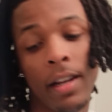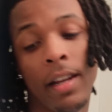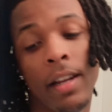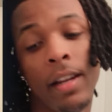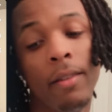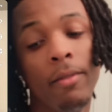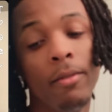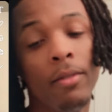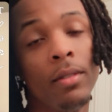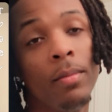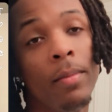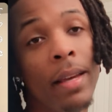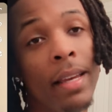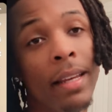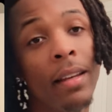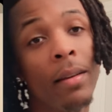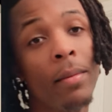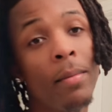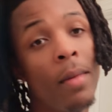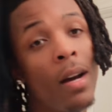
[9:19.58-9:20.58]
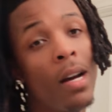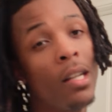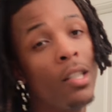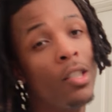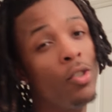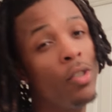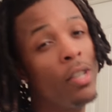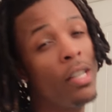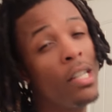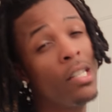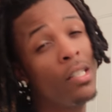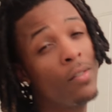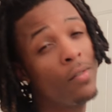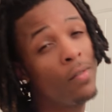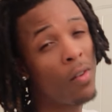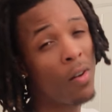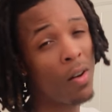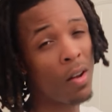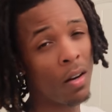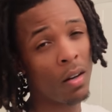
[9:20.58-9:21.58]
It was making my dreads
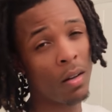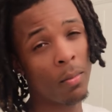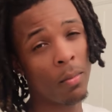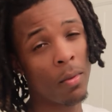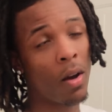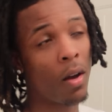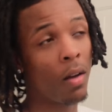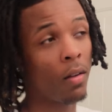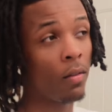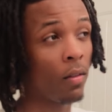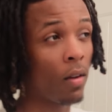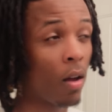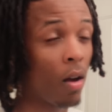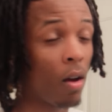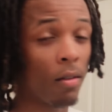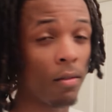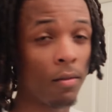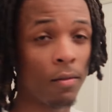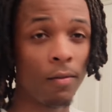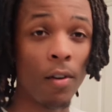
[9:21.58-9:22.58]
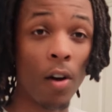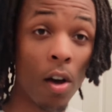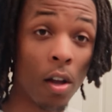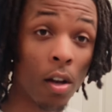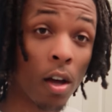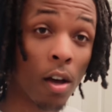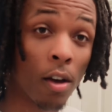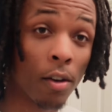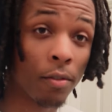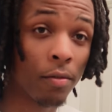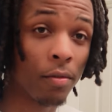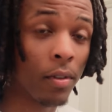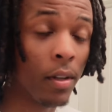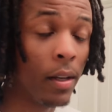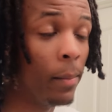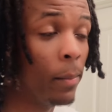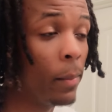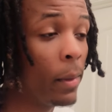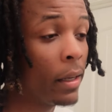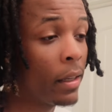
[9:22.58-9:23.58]
fall up, uh, fall off,
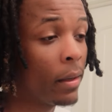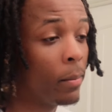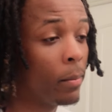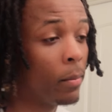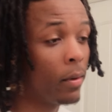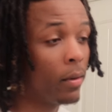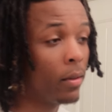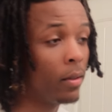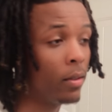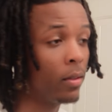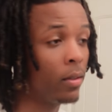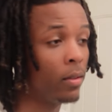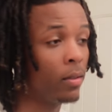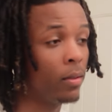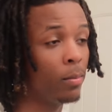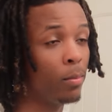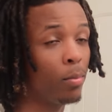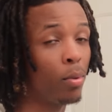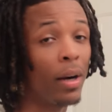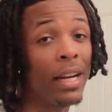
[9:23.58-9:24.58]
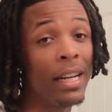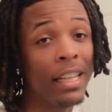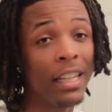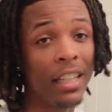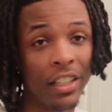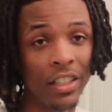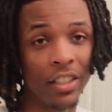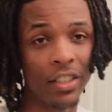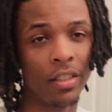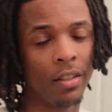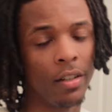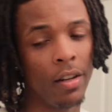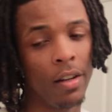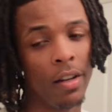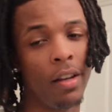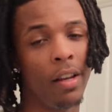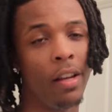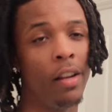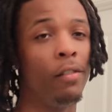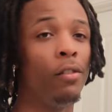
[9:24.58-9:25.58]
and making my uh, breakage.
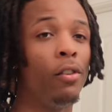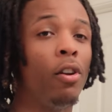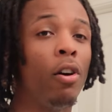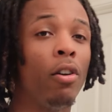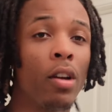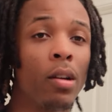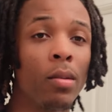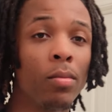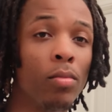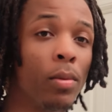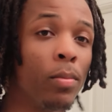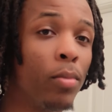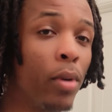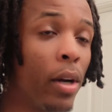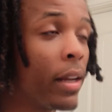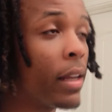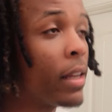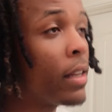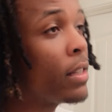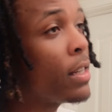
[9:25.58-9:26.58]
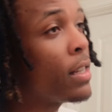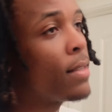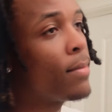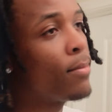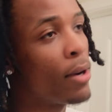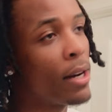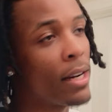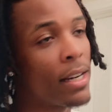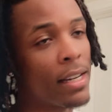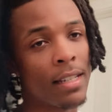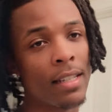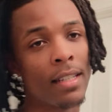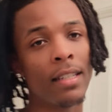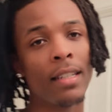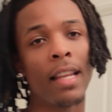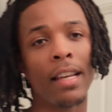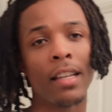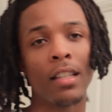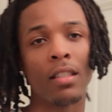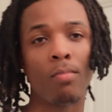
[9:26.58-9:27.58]
If you don't know what breakage is, breakage is
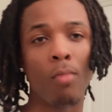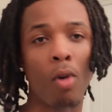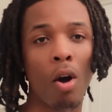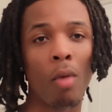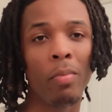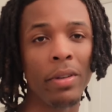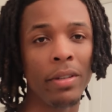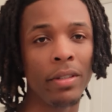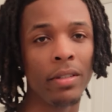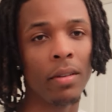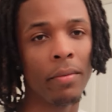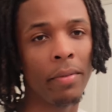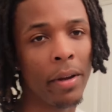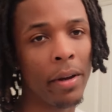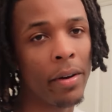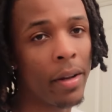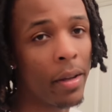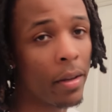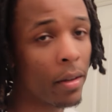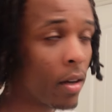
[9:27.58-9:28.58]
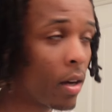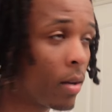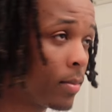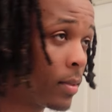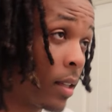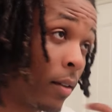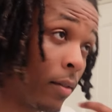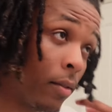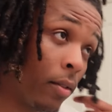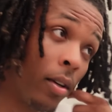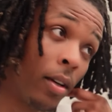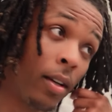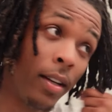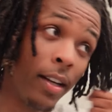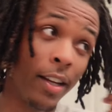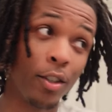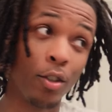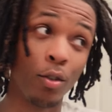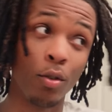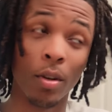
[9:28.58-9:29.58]
like small pieces of hair that comes out
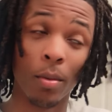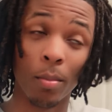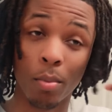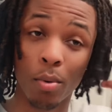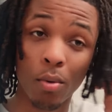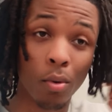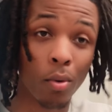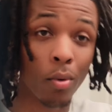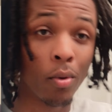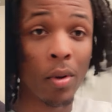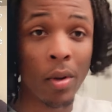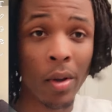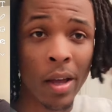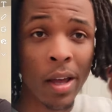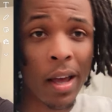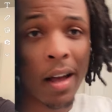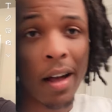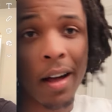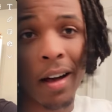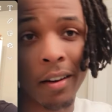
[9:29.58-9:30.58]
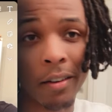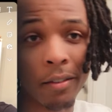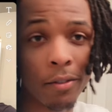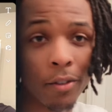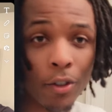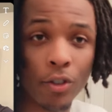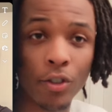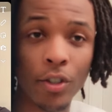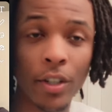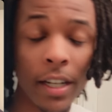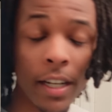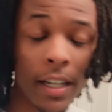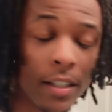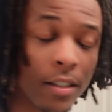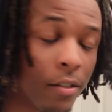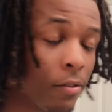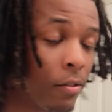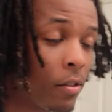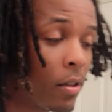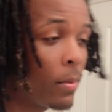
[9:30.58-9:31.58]
that you can pull out of your
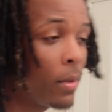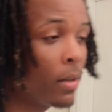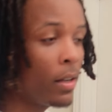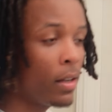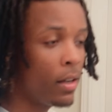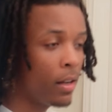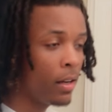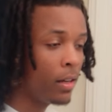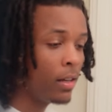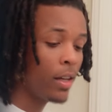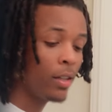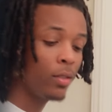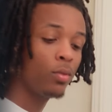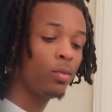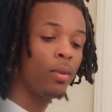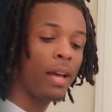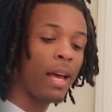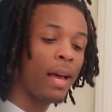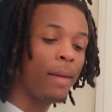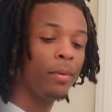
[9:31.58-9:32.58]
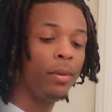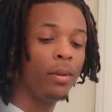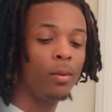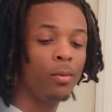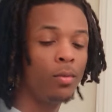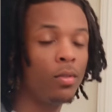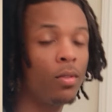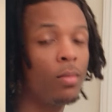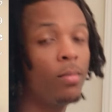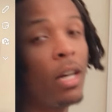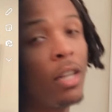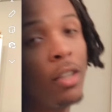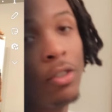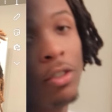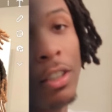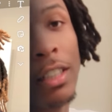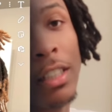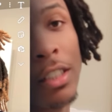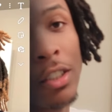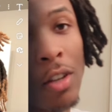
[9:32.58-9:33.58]
dreads. You feel me? That's what happened to my
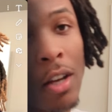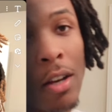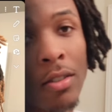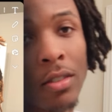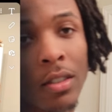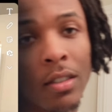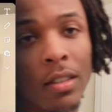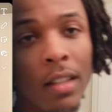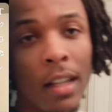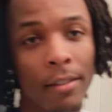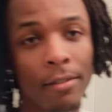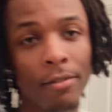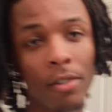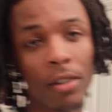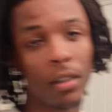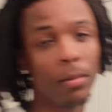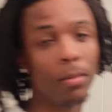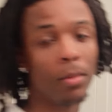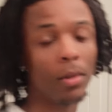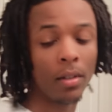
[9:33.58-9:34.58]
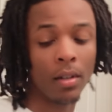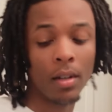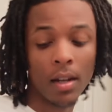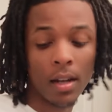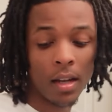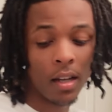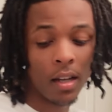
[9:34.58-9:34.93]
dreads. So I was just like, fuck it, bro.